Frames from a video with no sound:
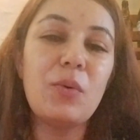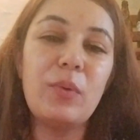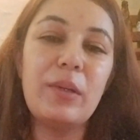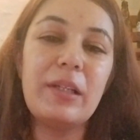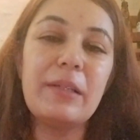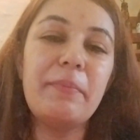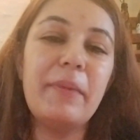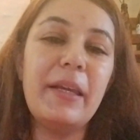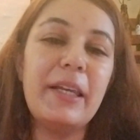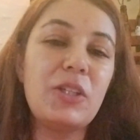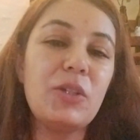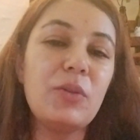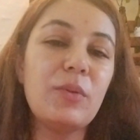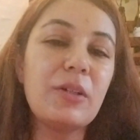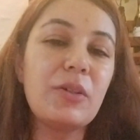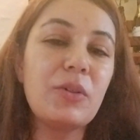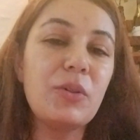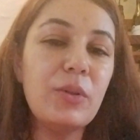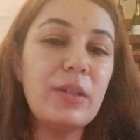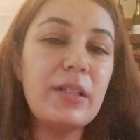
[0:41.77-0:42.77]
will make you
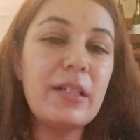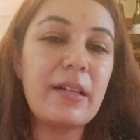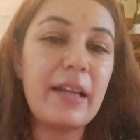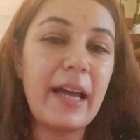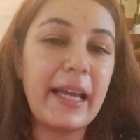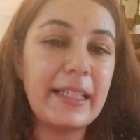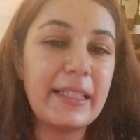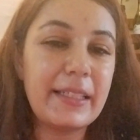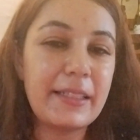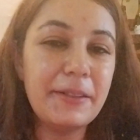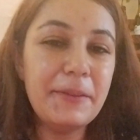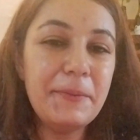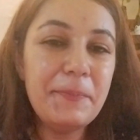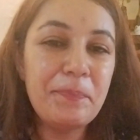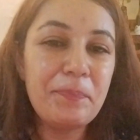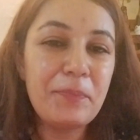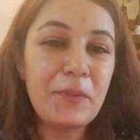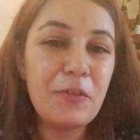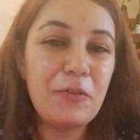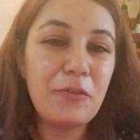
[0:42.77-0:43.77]
a good writer
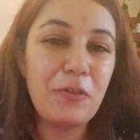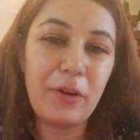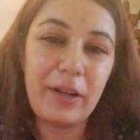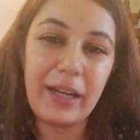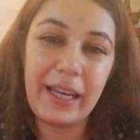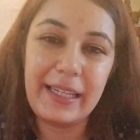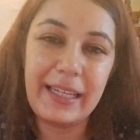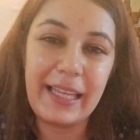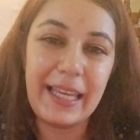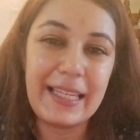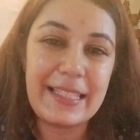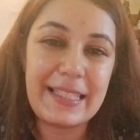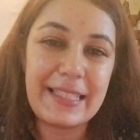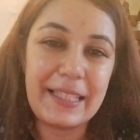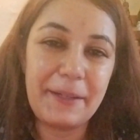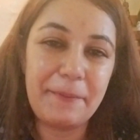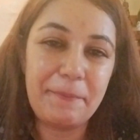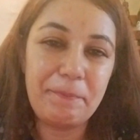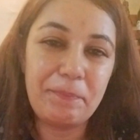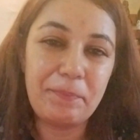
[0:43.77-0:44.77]
for an
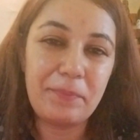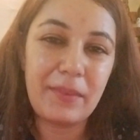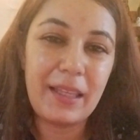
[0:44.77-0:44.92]
essay.